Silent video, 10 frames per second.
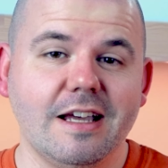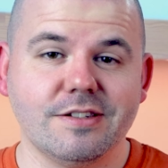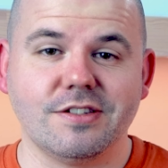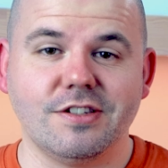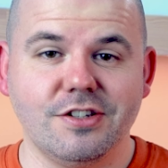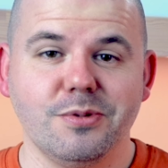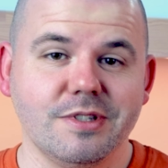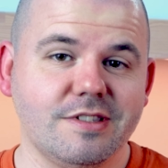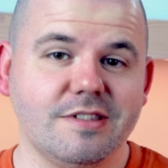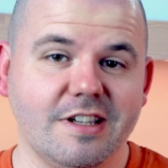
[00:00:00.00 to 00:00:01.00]
it allows us to do
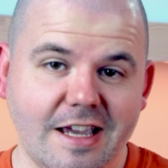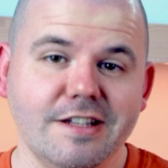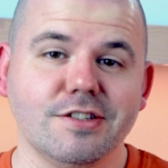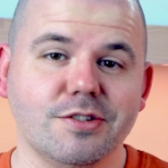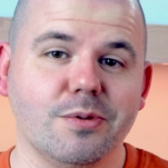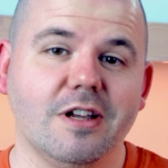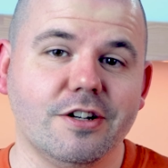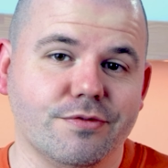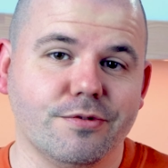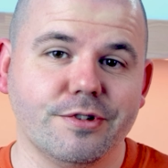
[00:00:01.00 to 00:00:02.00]
is to cater to a
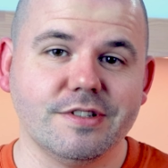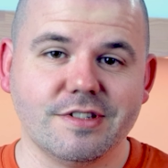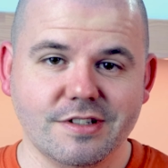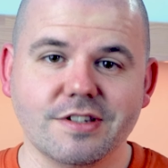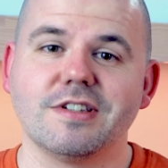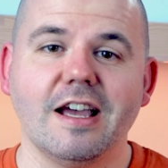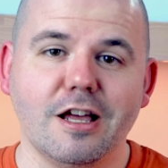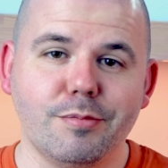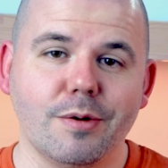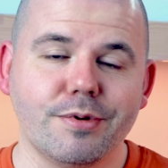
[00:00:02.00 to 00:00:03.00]
larger audience and to scale
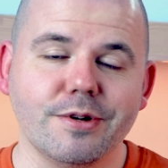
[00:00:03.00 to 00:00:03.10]
up our